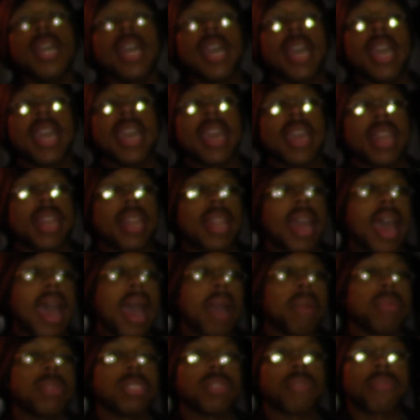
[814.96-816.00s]
And
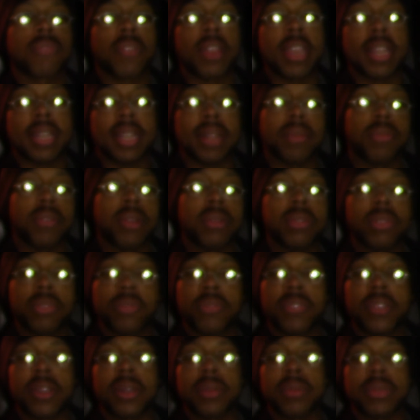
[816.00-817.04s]
I was afraid that
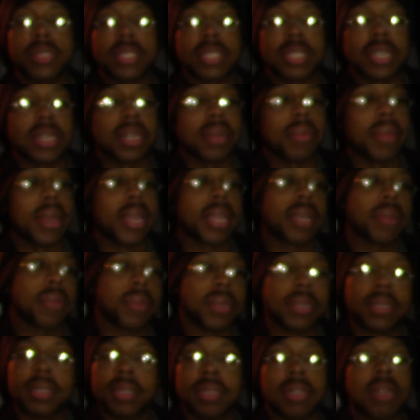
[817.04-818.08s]
Rosenfeld wasn't going to make it,
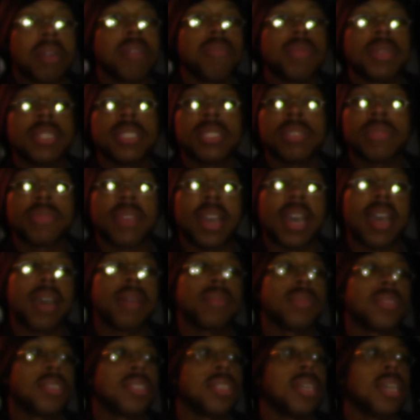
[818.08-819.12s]
but nope, he
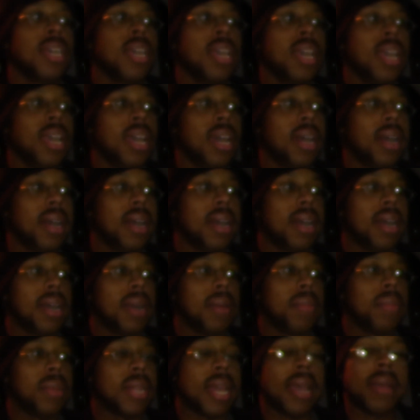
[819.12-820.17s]
survives.
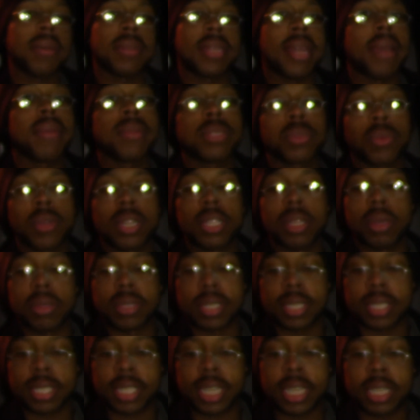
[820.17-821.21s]
Um, but that that was one of
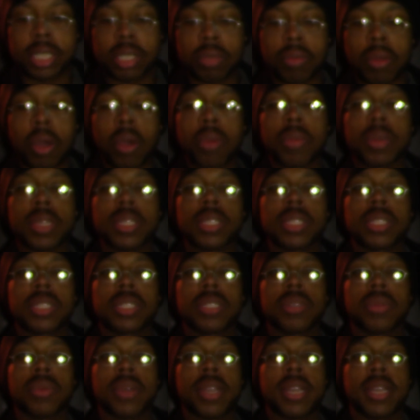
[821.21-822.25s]
those intense
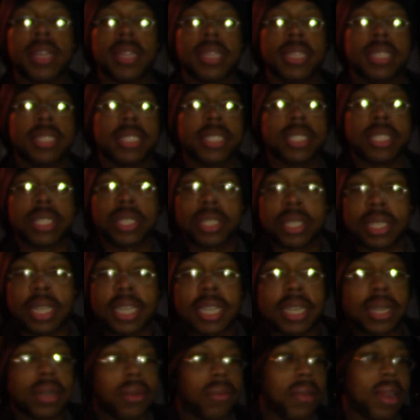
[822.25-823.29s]
moments where he's just
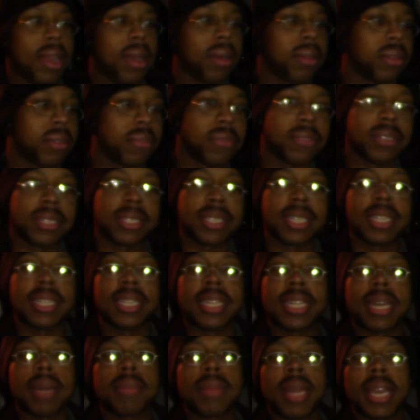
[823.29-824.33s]
sneaking around the
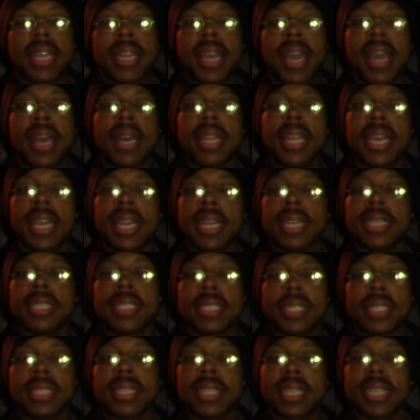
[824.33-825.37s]
facility. I'm like, how the
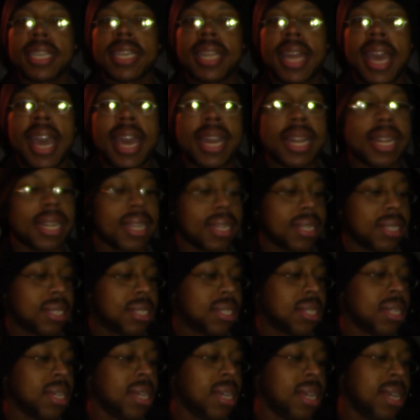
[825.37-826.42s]
hell is he gonna get out of
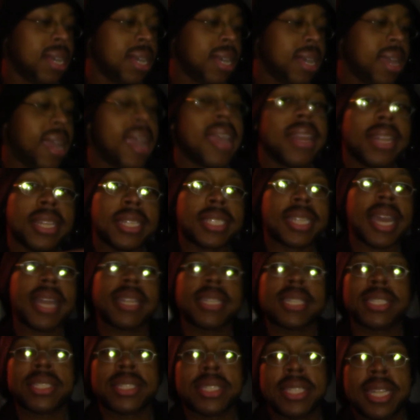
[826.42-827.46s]
this? And he's
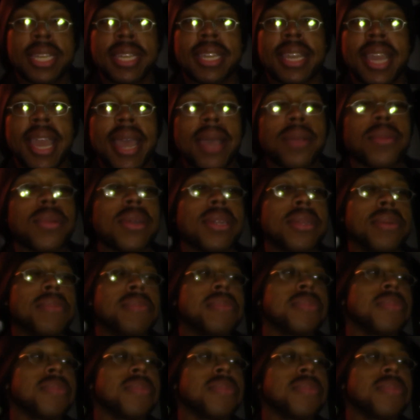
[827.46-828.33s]
got this sick guy with him.